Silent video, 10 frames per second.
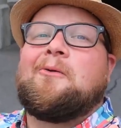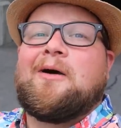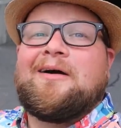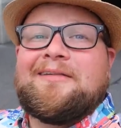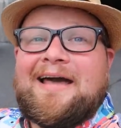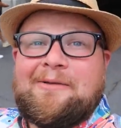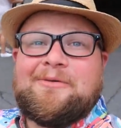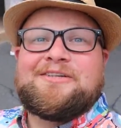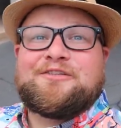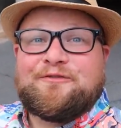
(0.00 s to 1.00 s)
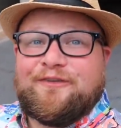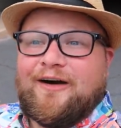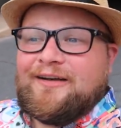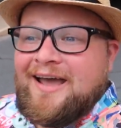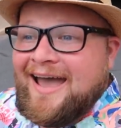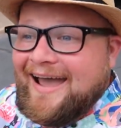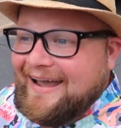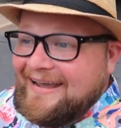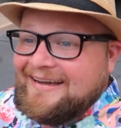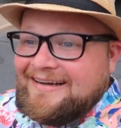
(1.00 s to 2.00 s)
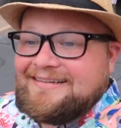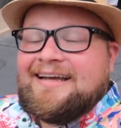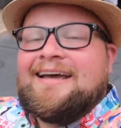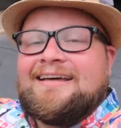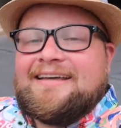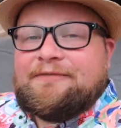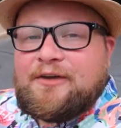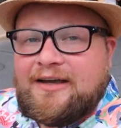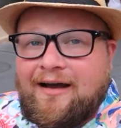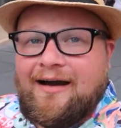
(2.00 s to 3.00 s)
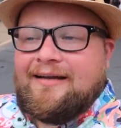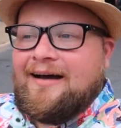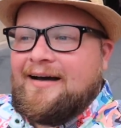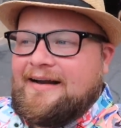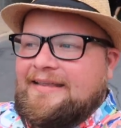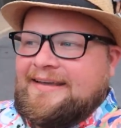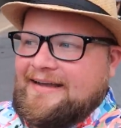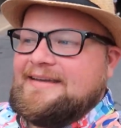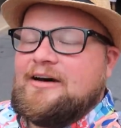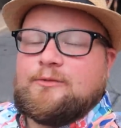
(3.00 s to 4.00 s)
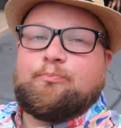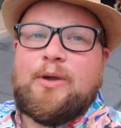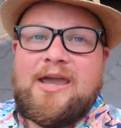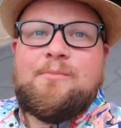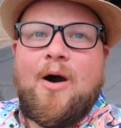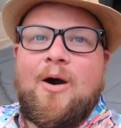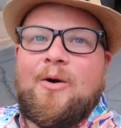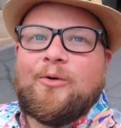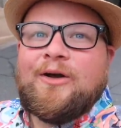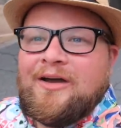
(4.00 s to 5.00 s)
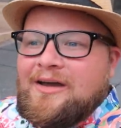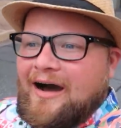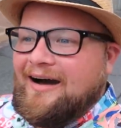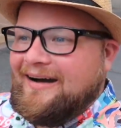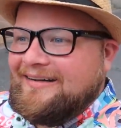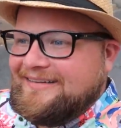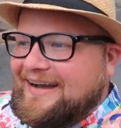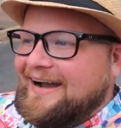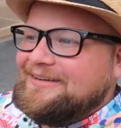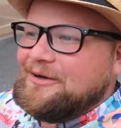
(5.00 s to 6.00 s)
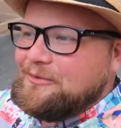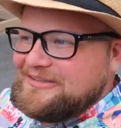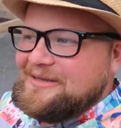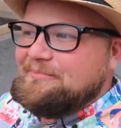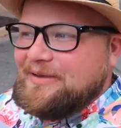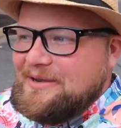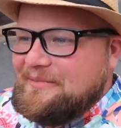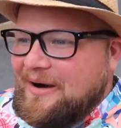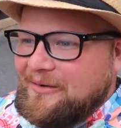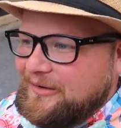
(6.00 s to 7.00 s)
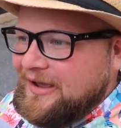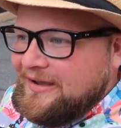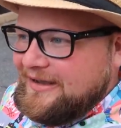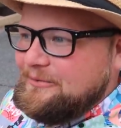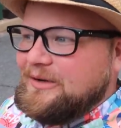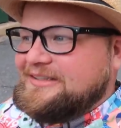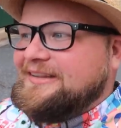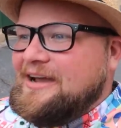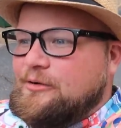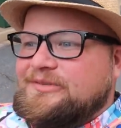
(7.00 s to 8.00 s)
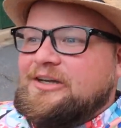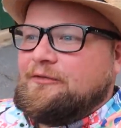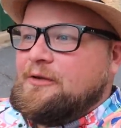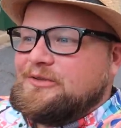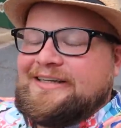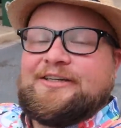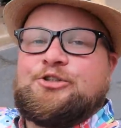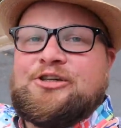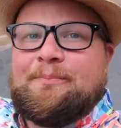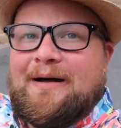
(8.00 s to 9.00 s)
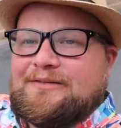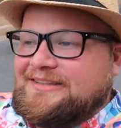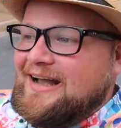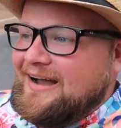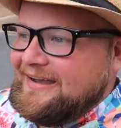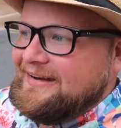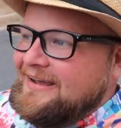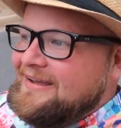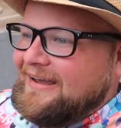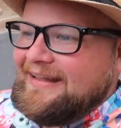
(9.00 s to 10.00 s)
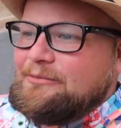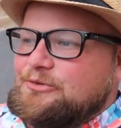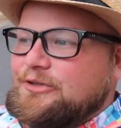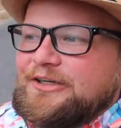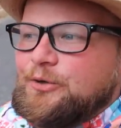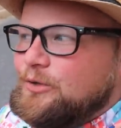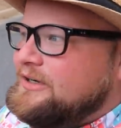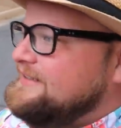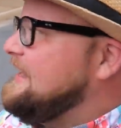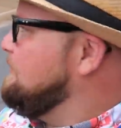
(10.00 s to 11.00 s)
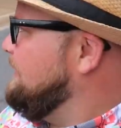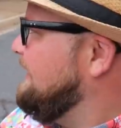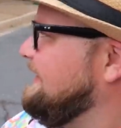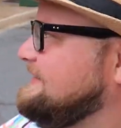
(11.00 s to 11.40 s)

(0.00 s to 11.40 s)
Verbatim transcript: Well, that was fun. And if you caught on, I think I yelled B mode. Uh, Kylo was in B mode. He wasn't there himself. He was in his ship outside. And that was really cool because now Bon